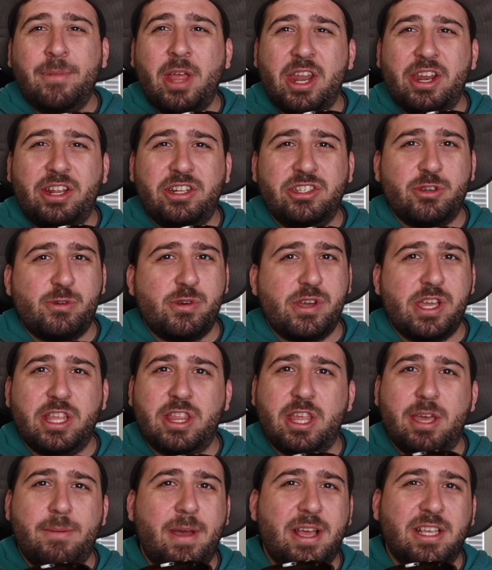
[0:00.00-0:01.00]
not enjoying
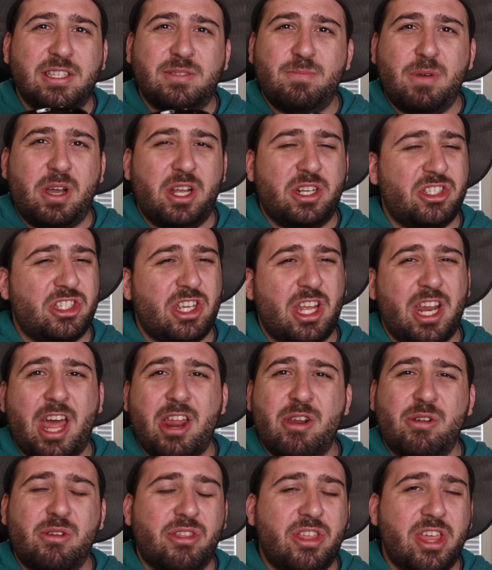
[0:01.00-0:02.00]
them as much, and I
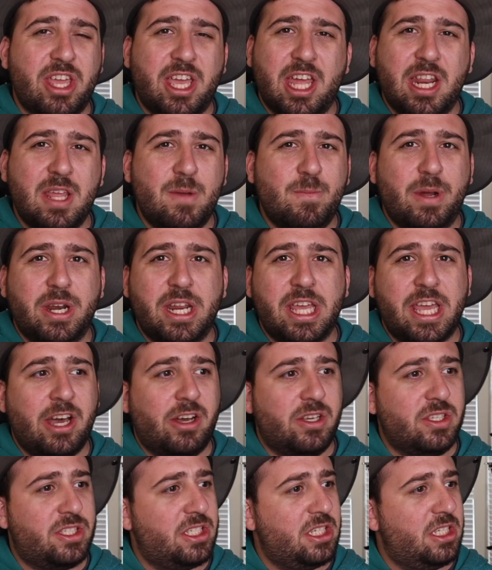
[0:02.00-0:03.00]
don't think anybody
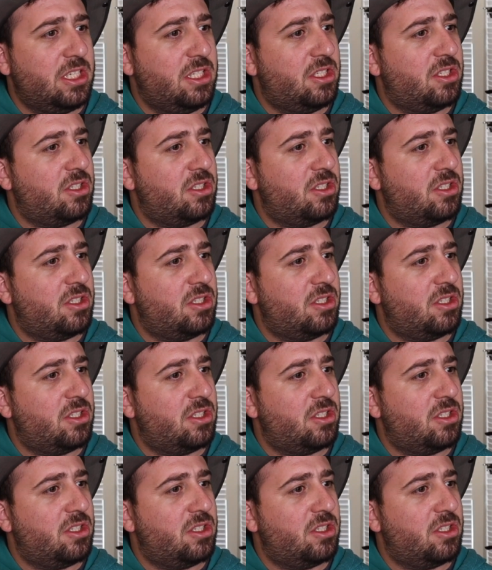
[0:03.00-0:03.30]
else is,